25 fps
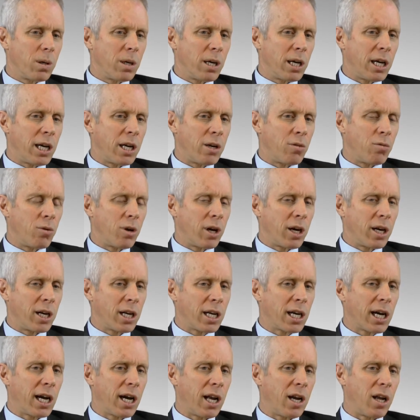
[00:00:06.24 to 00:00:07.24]
at Ryan
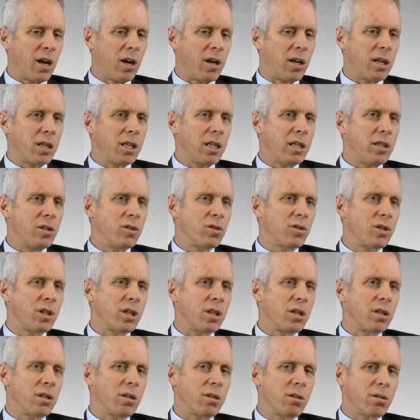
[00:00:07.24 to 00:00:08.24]
Carlisle is
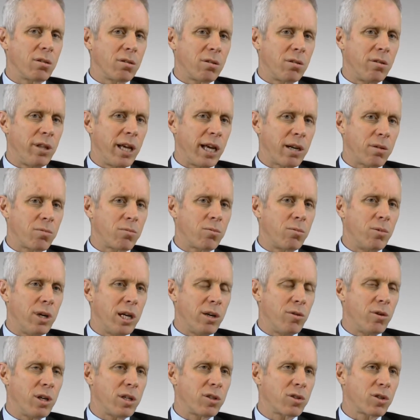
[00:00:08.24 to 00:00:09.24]
that
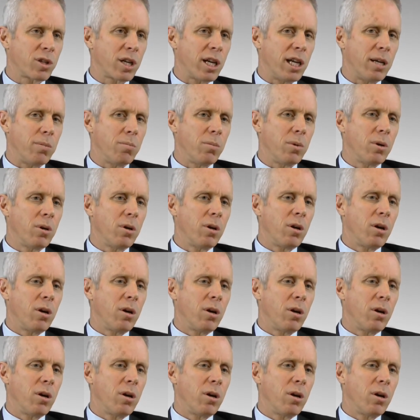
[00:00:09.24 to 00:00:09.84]
redress scheme